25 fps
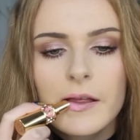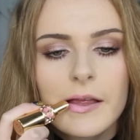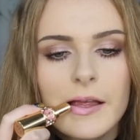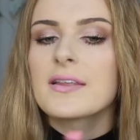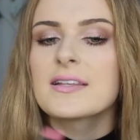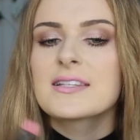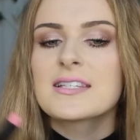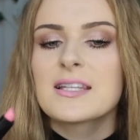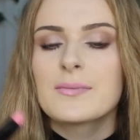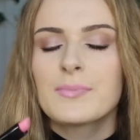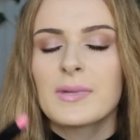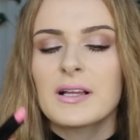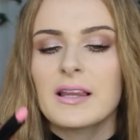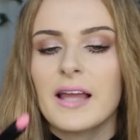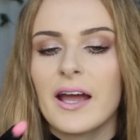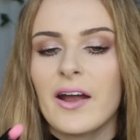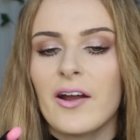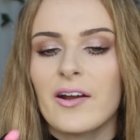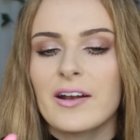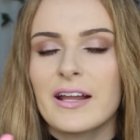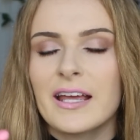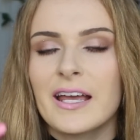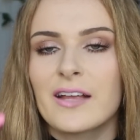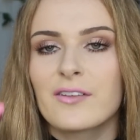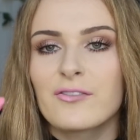The
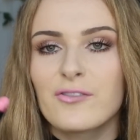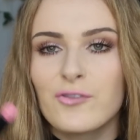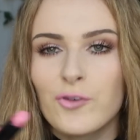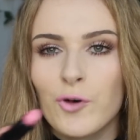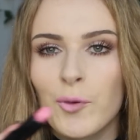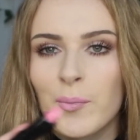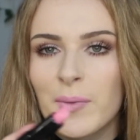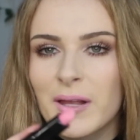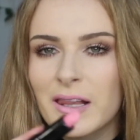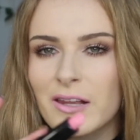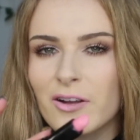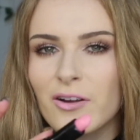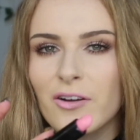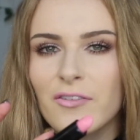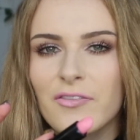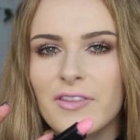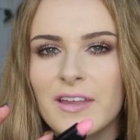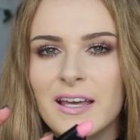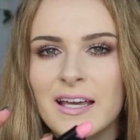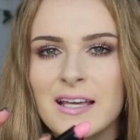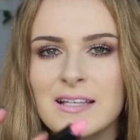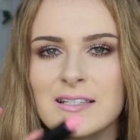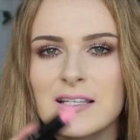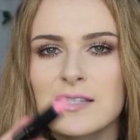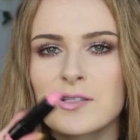similarity in formula of
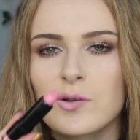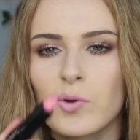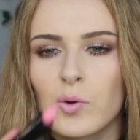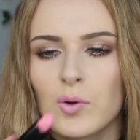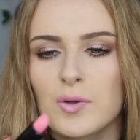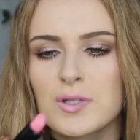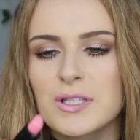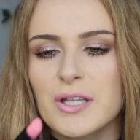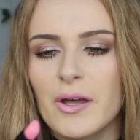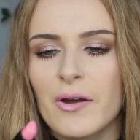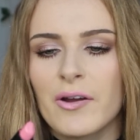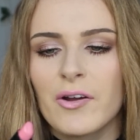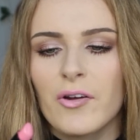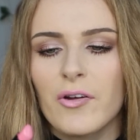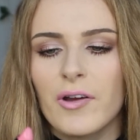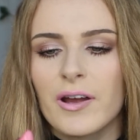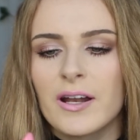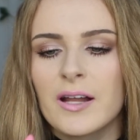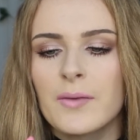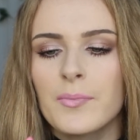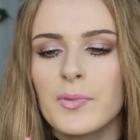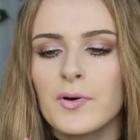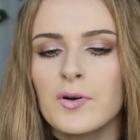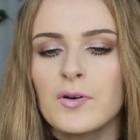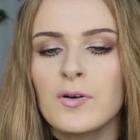these is also
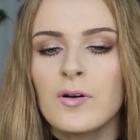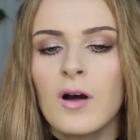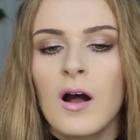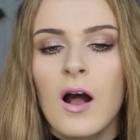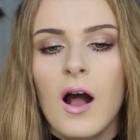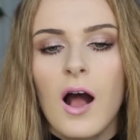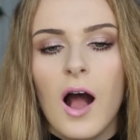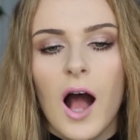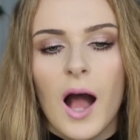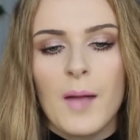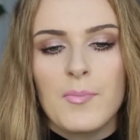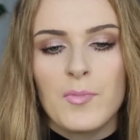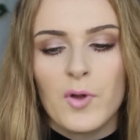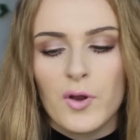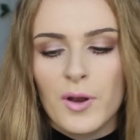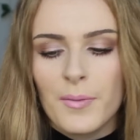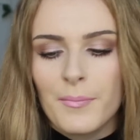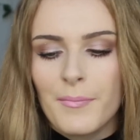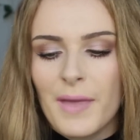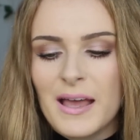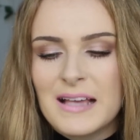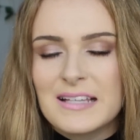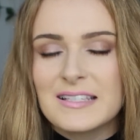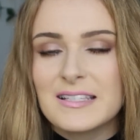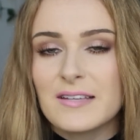incredible. I'm not a
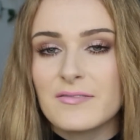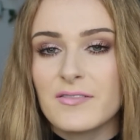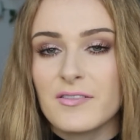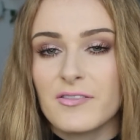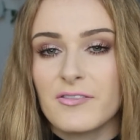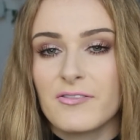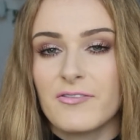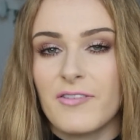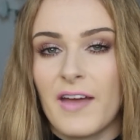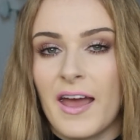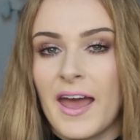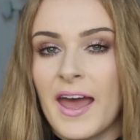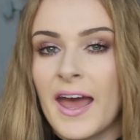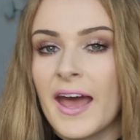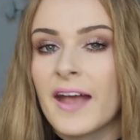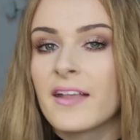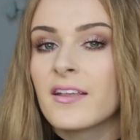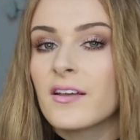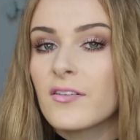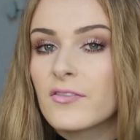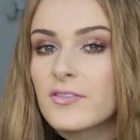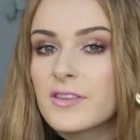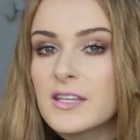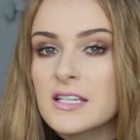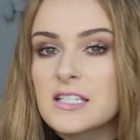massive
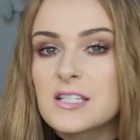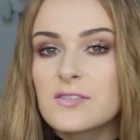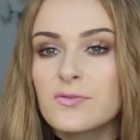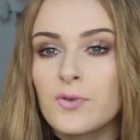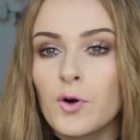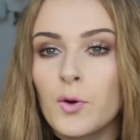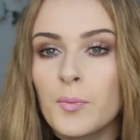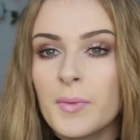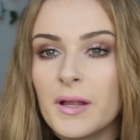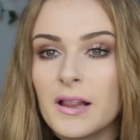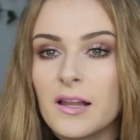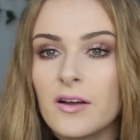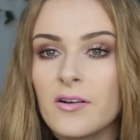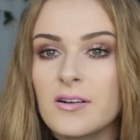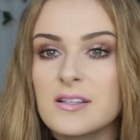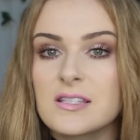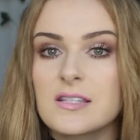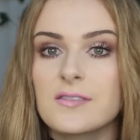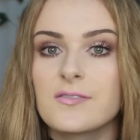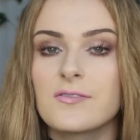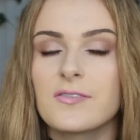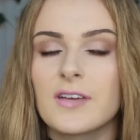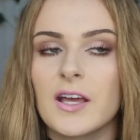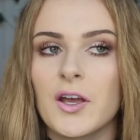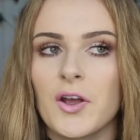fan of this formula,
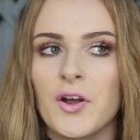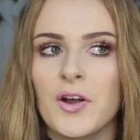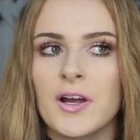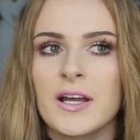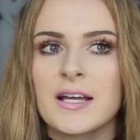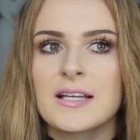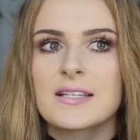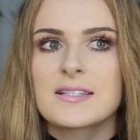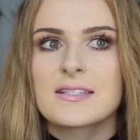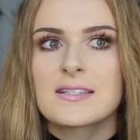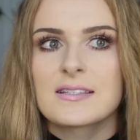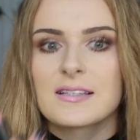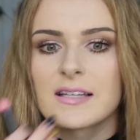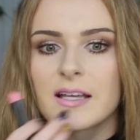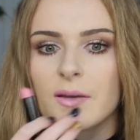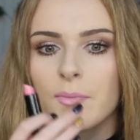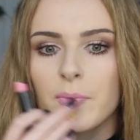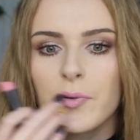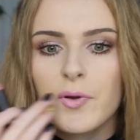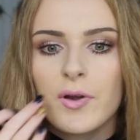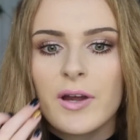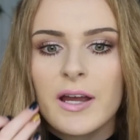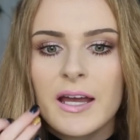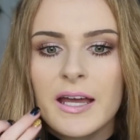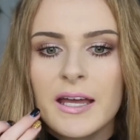it's very
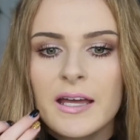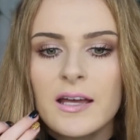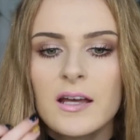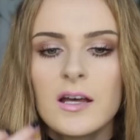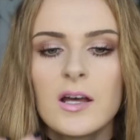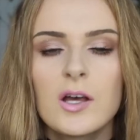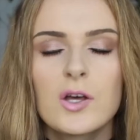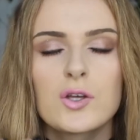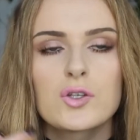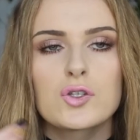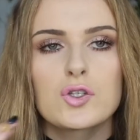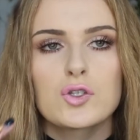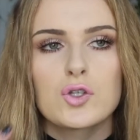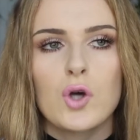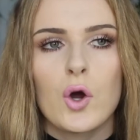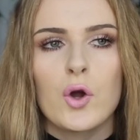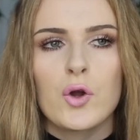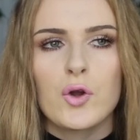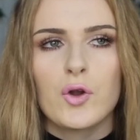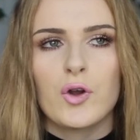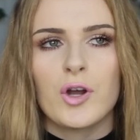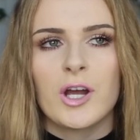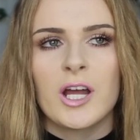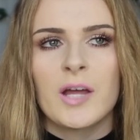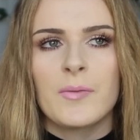slippery,
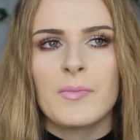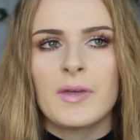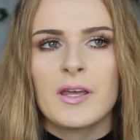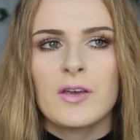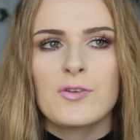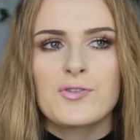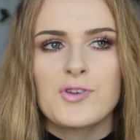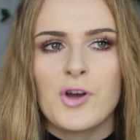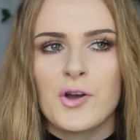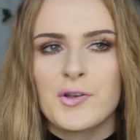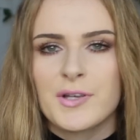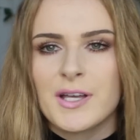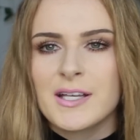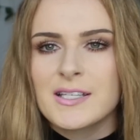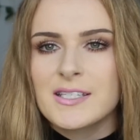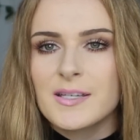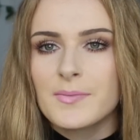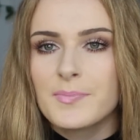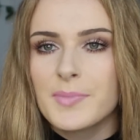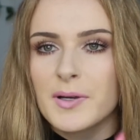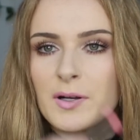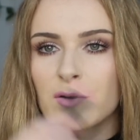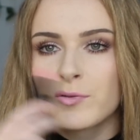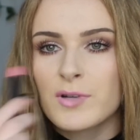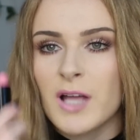so creamy, you don't need to
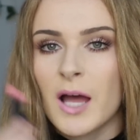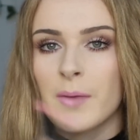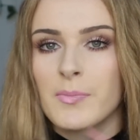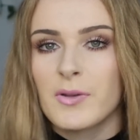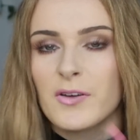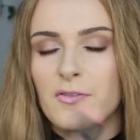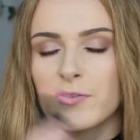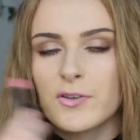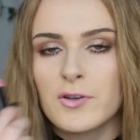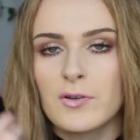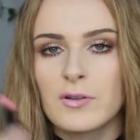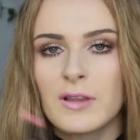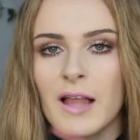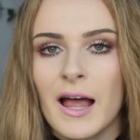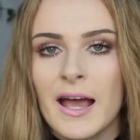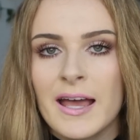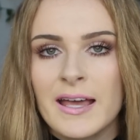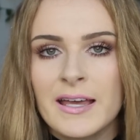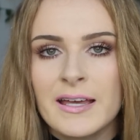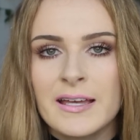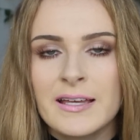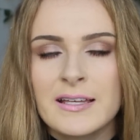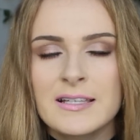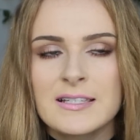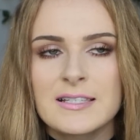build up a few
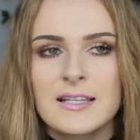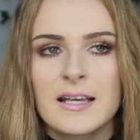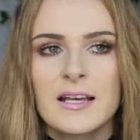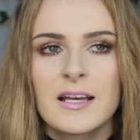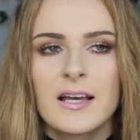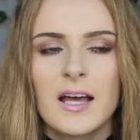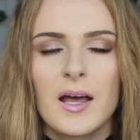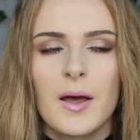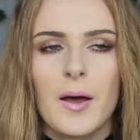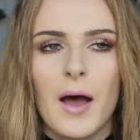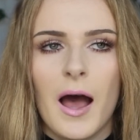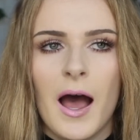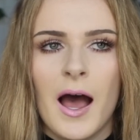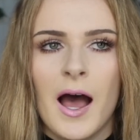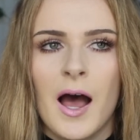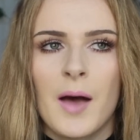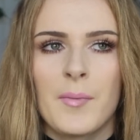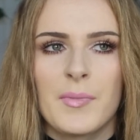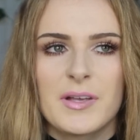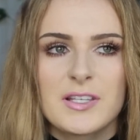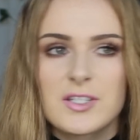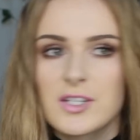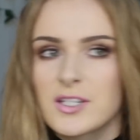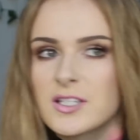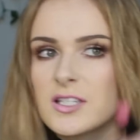layers.
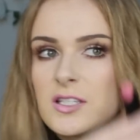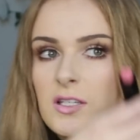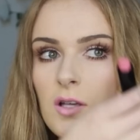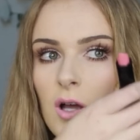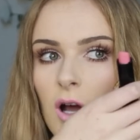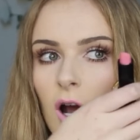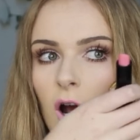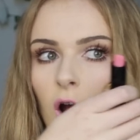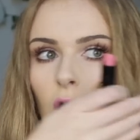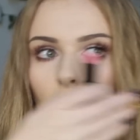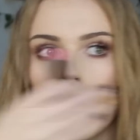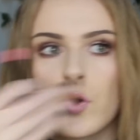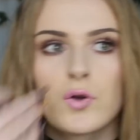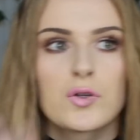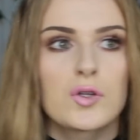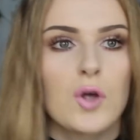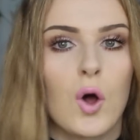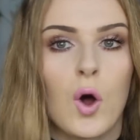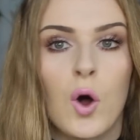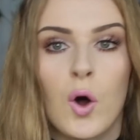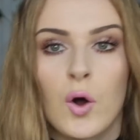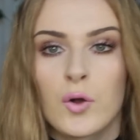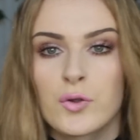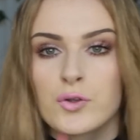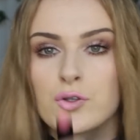Um, it just goes
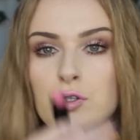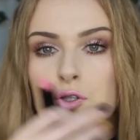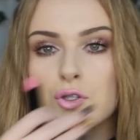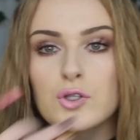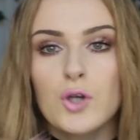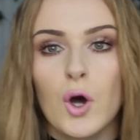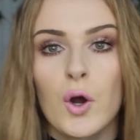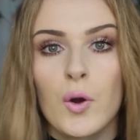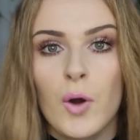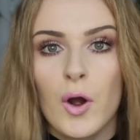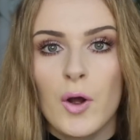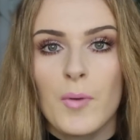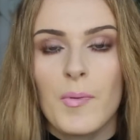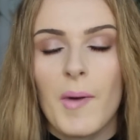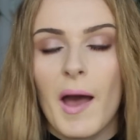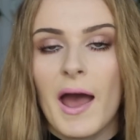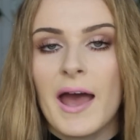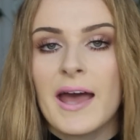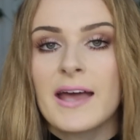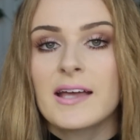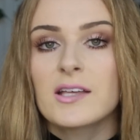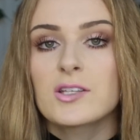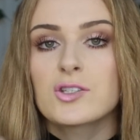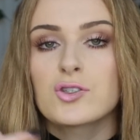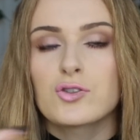on so
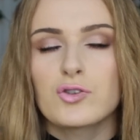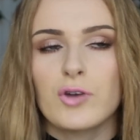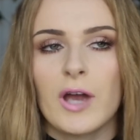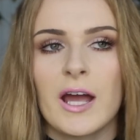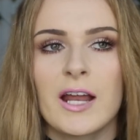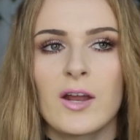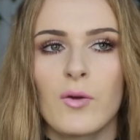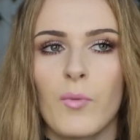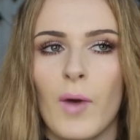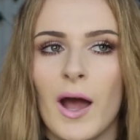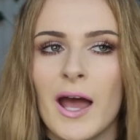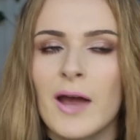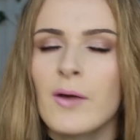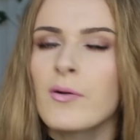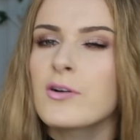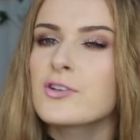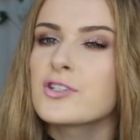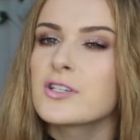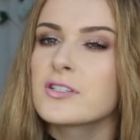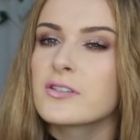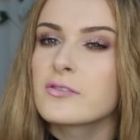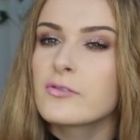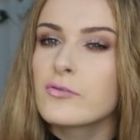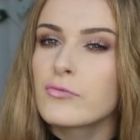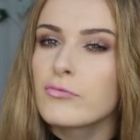opaque straight away,
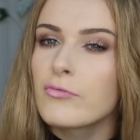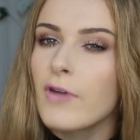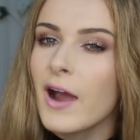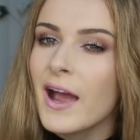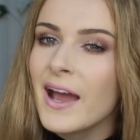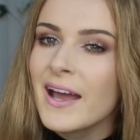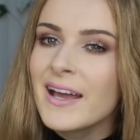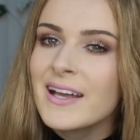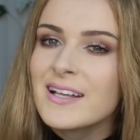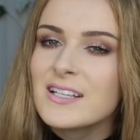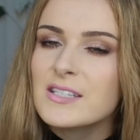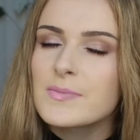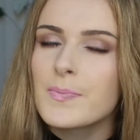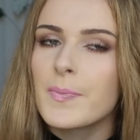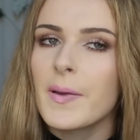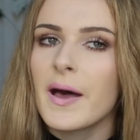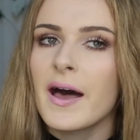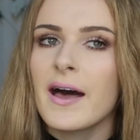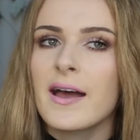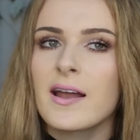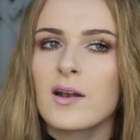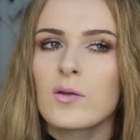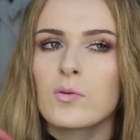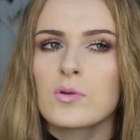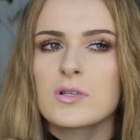which is great,
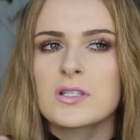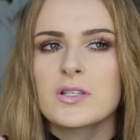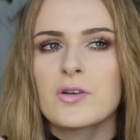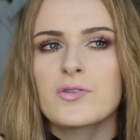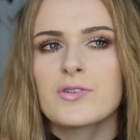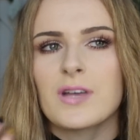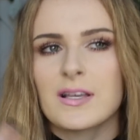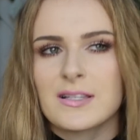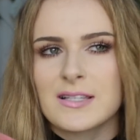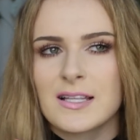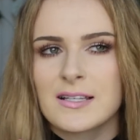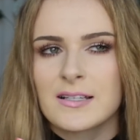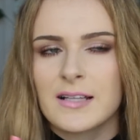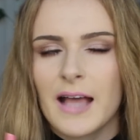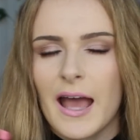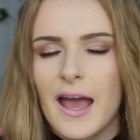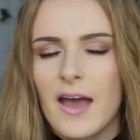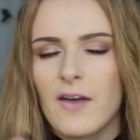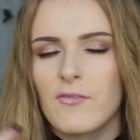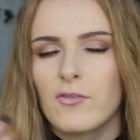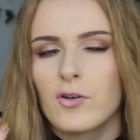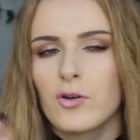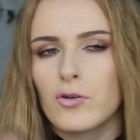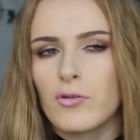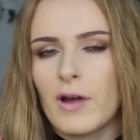but it also doesn't
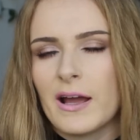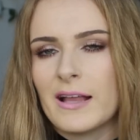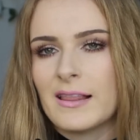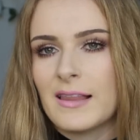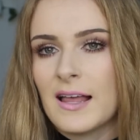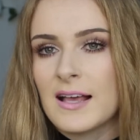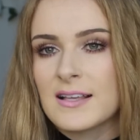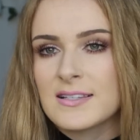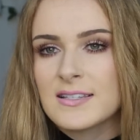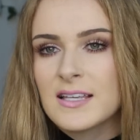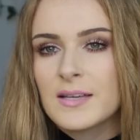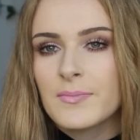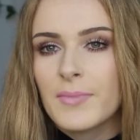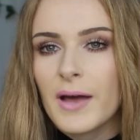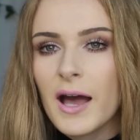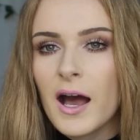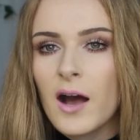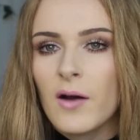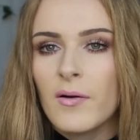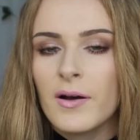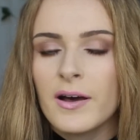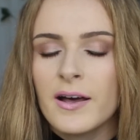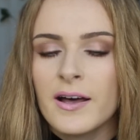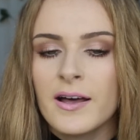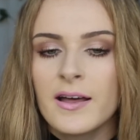have great lasting
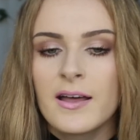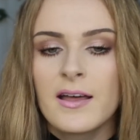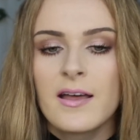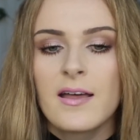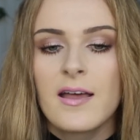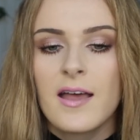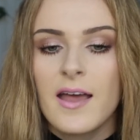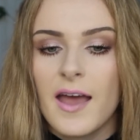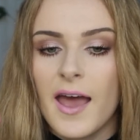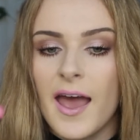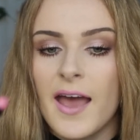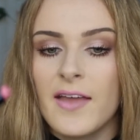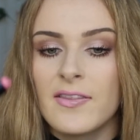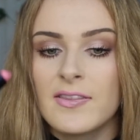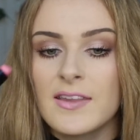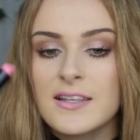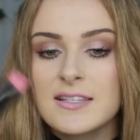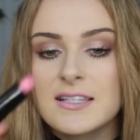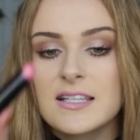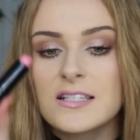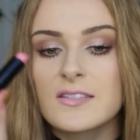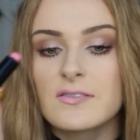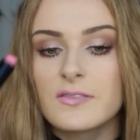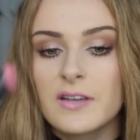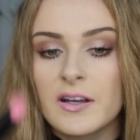power. And
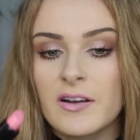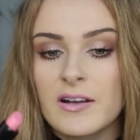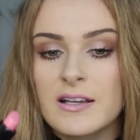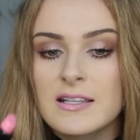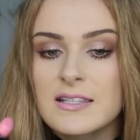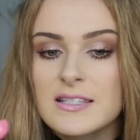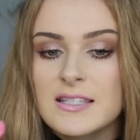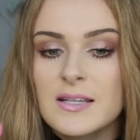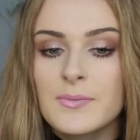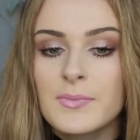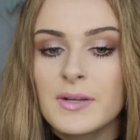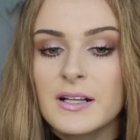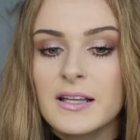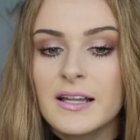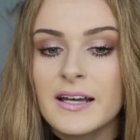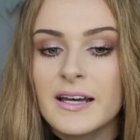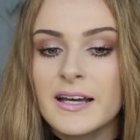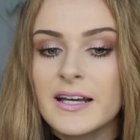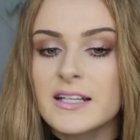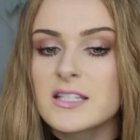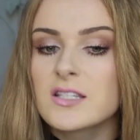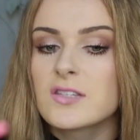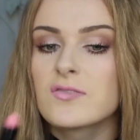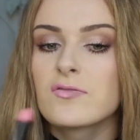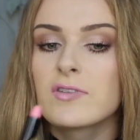this is very similar,
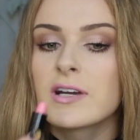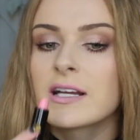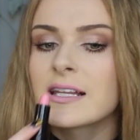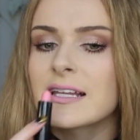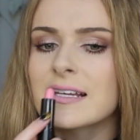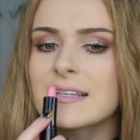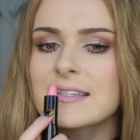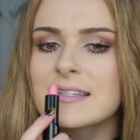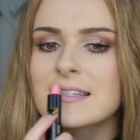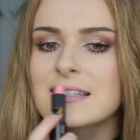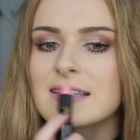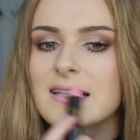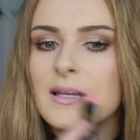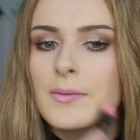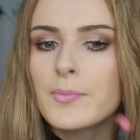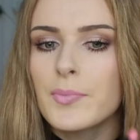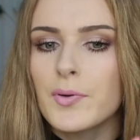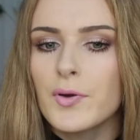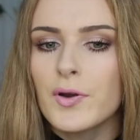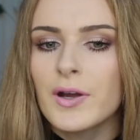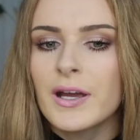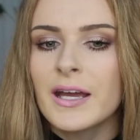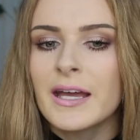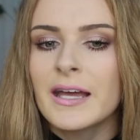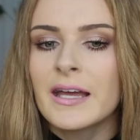it's really
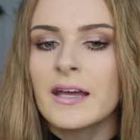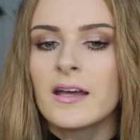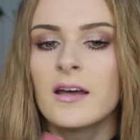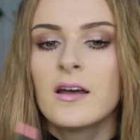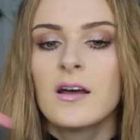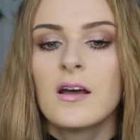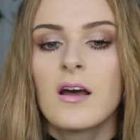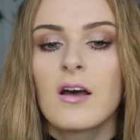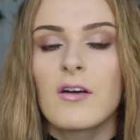slippery,